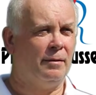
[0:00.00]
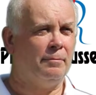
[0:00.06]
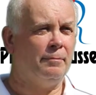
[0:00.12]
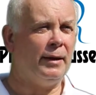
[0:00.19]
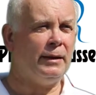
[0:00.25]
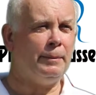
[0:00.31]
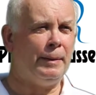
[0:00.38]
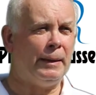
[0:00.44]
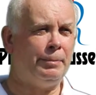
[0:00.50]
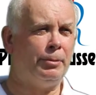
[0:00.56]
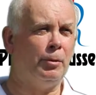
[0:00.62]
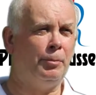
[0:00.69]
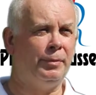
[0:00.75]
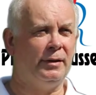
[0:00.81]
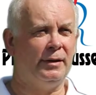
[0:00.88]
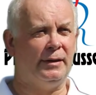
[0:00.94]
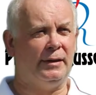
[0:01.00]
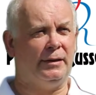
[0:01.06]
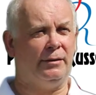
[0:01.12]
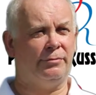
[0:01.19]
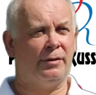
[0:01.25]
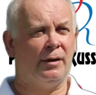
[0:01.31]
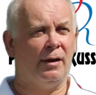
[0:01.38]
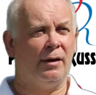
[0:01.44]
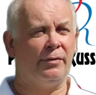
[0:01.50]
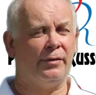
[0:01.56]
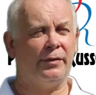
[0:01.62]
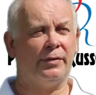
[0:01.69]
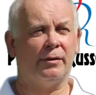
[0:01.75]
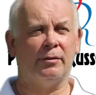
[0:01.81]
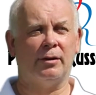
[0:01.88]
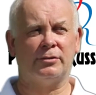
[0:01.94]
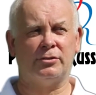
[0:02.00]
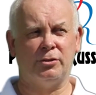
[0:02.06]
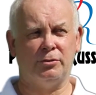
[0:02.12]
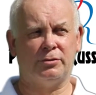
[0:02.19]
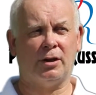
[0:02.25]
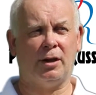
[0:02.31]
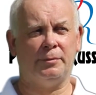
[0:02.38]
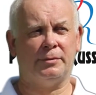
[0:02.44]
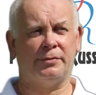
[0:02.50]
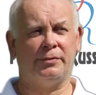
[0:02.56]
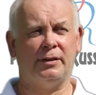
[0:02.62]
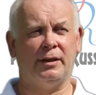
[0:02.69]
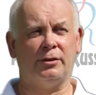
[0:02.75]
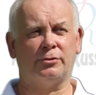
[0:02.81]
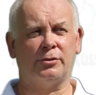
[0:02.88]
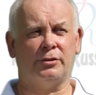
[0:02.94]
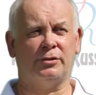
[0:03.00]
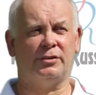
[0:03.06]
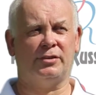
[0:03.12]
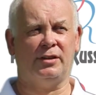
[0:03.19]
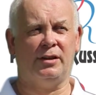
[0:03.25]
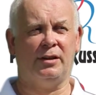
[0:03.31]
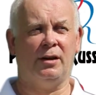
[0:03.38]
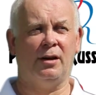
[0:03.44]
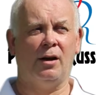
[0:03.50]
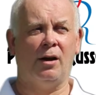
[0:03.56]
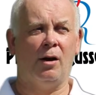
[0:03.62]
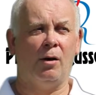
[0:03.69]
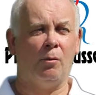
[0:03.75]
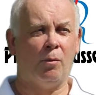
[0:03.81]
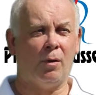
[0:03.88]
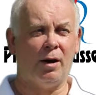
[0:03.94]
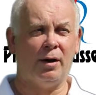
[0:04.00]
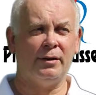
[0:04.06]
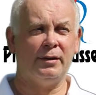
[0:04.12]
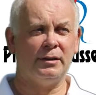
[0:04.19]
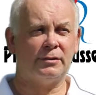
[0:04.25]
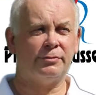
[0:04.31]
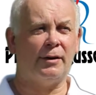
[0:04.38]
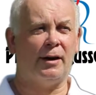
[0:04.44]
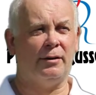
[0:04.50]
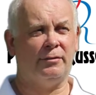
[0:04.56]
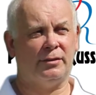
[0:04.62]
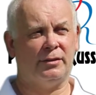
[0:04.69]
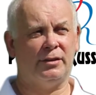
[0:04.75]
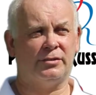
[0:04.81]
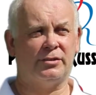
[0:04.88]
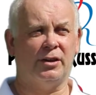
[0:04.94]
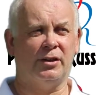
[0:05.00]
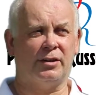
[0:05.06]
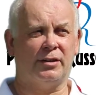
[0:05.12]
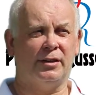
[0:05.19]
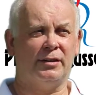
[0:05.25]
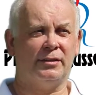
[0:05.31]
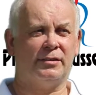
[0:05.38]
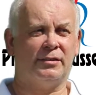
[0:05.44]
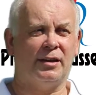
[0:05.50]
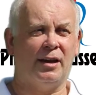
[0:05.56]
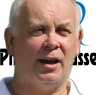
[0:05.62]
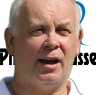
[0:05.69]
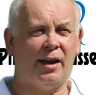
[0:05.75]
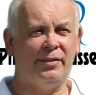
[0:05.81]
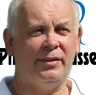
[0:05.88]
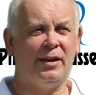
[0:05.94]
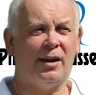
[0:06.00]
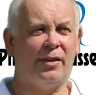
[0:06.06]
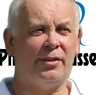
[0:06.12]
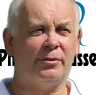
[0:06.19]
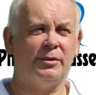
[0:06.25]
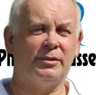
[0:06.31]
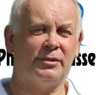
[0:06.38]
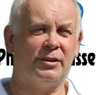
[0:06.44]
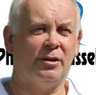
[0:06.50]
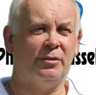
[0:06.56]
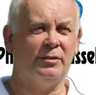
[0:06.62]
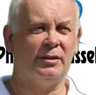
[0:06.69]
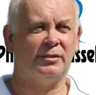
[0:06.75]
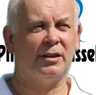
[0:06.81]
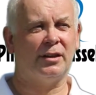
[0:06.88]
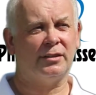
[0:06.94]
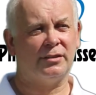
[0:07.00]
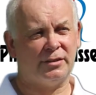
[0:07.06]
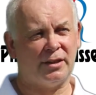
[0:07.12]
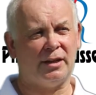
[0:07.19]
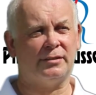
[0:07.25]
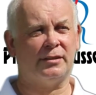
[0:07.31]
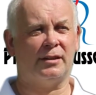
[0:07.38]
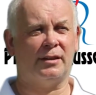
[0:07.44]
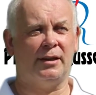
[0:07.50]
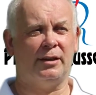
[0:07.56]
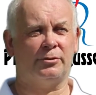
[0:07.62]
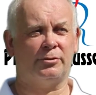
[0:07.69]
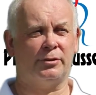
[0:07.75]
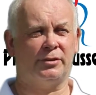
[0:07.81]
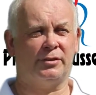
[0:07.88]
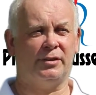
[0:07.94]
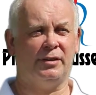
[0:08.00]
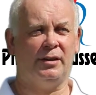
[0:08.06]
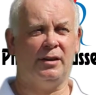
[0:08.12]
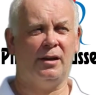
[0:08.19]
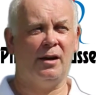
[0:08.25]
Many people believe that there are two types of electricity. One is found in the circuits and the other is known as static electricity.